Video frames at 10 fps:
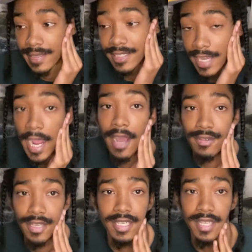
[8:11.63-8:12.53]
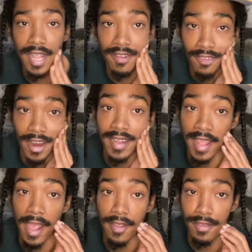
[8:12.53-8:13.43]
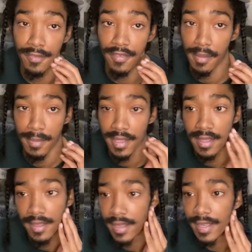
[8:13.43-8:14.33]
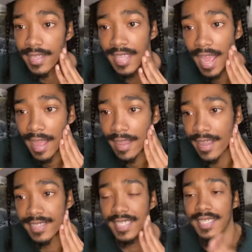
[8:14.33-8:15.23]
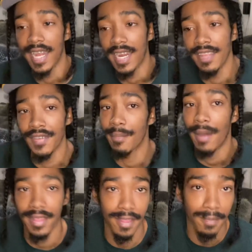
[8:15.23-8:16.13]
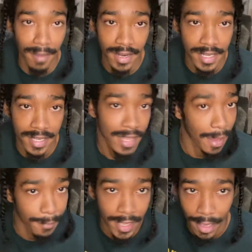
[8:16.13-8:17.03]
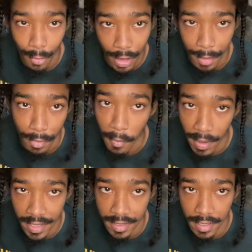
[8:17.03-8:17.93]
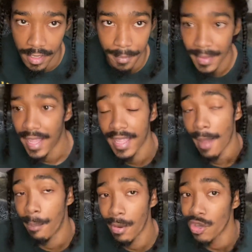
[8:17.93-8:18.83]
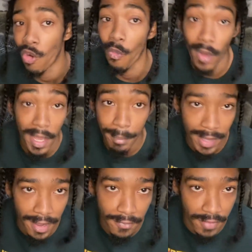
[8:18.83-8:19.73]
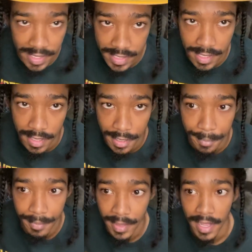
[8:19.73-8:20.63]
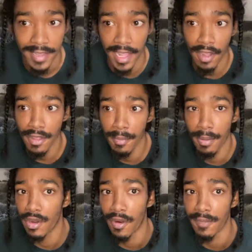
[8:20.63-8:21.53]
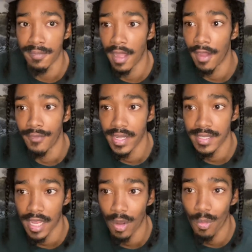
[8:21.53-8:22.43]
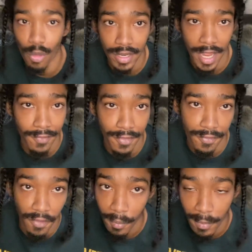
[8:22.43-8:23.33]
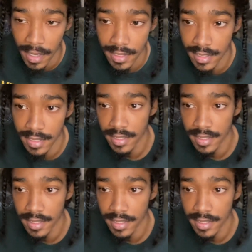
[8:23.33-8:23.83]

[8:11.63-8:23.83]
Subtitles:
childish, like, right now. You feel me? Yeah, because it's not even about the money. Y'all making way more money than them. Y'all putting on way bigger events than them. They only put on events, like, one every 4 months.